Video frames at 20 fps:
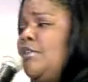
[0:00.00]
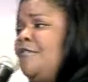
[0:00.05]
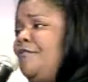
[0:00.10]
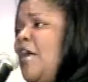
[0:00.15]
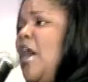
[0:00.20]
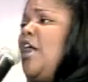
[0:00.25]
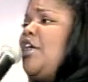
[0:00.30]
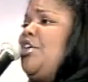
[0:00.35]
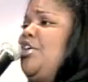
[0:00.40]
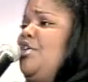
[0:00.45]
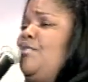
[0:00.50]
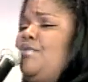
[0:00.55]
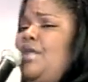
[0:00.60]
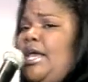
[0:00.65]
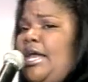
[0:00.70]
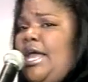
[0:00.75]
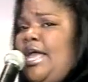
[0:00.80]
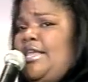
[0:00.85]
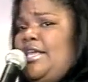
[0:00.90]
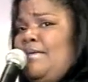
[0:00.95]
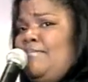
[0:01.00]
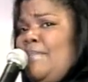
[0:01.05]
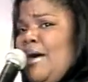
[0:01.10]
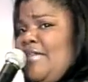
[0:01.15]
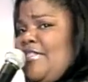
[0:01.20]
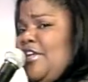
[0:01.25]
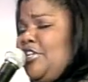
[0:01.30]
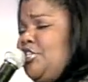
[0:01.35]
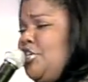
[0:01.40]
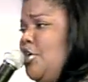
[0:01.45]
Fuck you, nigga, and your
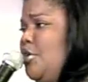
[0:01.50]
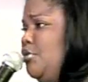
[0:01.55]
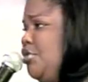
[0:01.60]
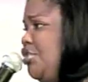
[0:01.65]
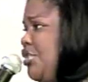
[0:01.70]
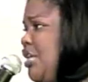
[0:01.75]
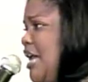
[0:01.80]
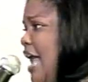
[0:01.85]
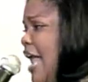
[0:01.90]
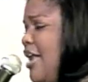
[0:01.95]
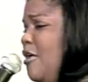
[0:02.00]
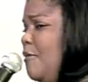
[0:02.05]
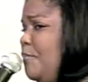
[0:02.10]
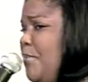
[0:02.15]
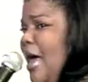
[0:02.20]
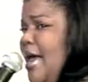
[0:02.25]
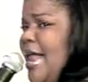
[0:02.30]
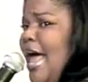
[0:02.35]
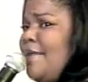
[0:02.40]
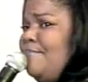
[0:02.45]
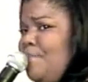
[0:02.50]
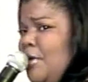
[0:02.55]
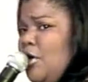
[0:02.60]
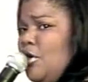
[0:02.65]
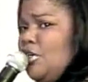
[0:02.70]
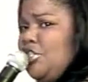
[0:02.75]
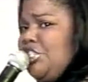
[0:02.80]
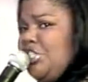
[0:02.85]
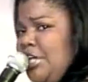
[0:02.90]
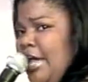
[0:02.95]
mother too. Shit, I don't play that
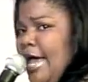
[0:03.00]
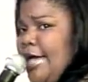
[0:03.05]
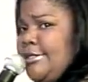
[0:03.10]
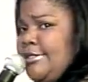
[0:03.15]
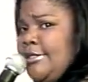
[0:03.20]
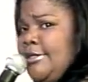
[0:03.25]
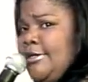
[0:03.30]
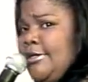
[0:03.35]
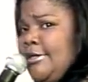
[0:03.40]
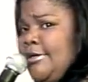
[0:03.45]
bullshit.